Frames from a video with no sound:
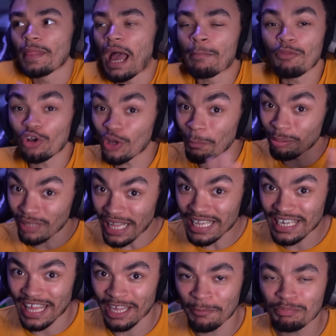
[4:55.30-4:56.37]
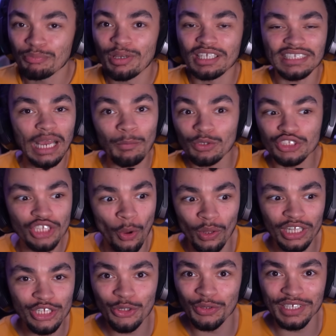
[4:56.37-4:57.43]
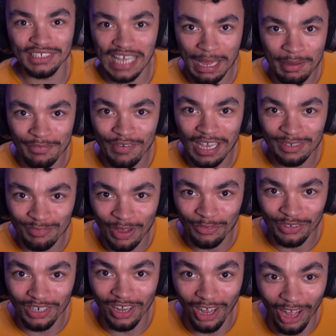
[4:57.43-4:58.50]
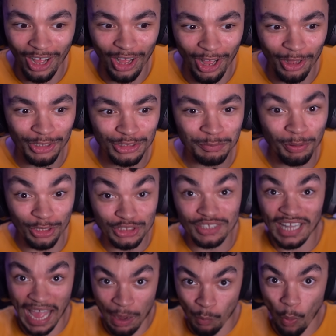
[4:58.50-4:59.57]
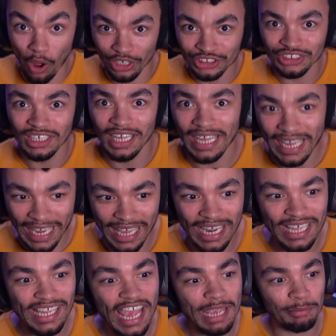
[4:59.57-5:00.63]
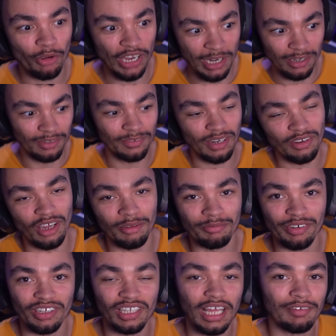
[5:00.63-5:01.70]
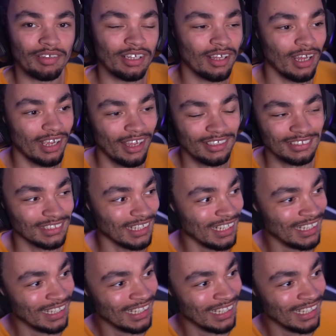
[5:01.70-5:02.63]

I'm not complaining because I would totally do the same if I found a, a person that I watch in a game or in, not in real life. I, I can't say.